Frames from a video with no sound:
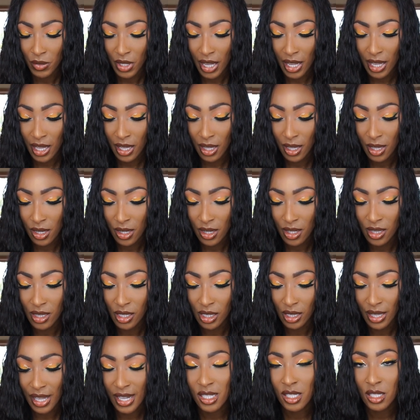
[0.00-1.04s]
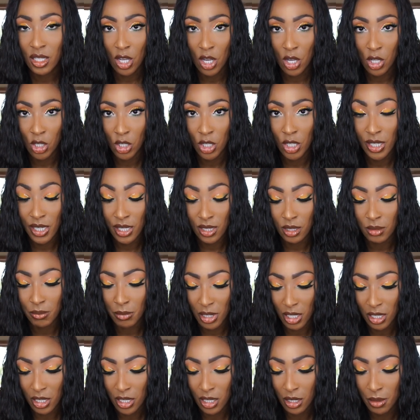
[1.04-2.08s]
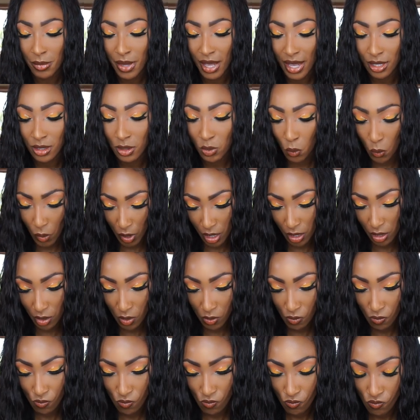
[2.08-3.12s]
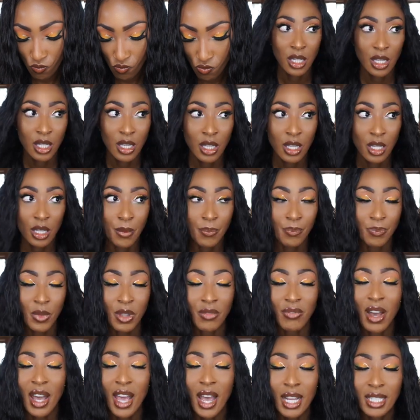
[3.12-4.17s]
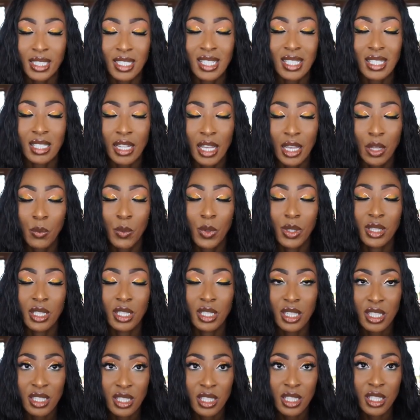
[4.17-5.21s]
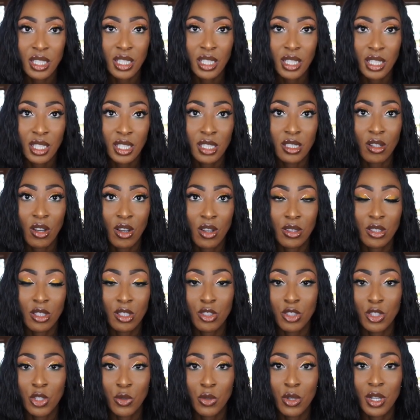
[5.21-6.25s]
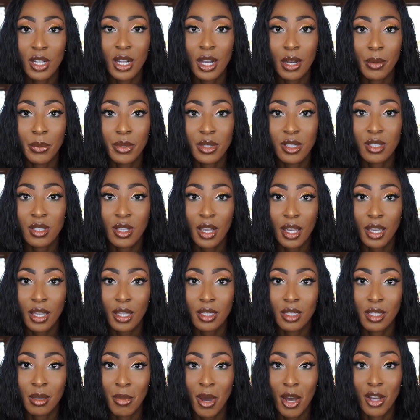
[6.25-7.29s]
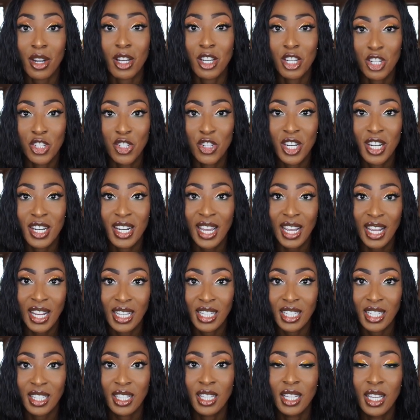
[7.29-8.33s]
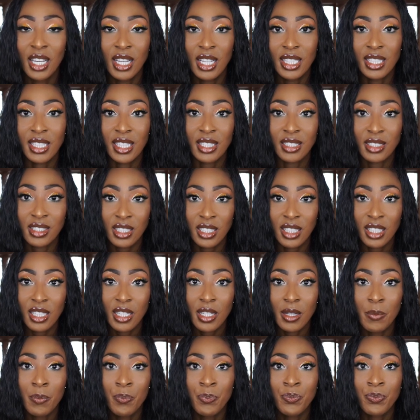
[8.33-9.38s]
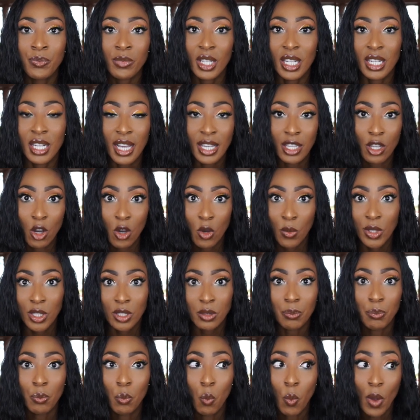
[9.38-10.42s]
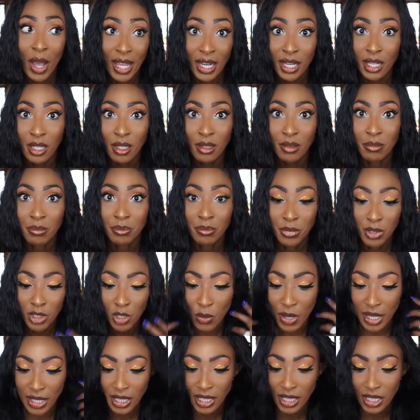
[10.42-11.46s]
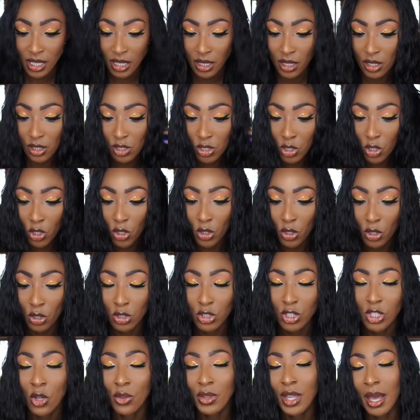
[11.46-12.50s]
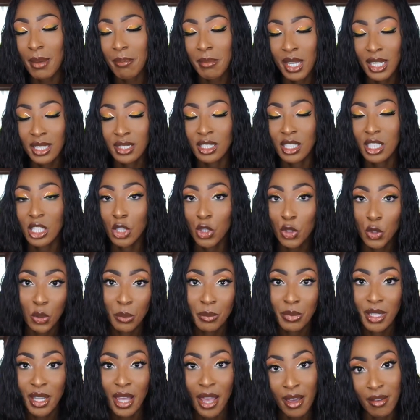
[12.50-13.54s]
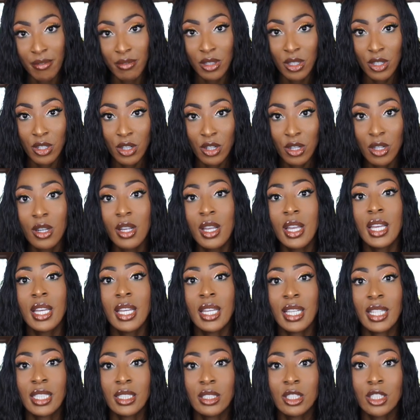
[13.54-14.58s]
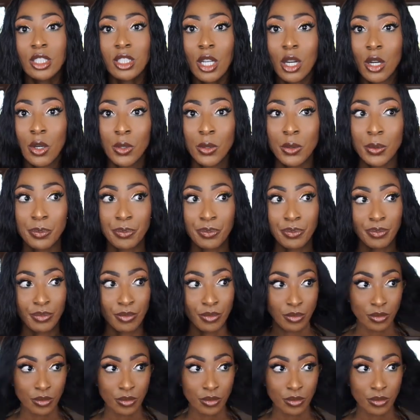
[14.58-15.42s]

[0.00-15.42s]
and the lace color is medium as well. If I had to state what the density is on this unit, I would say it's about 180 density. And I always wet it so I can get this curl, so that makes it a little bit heavier. And so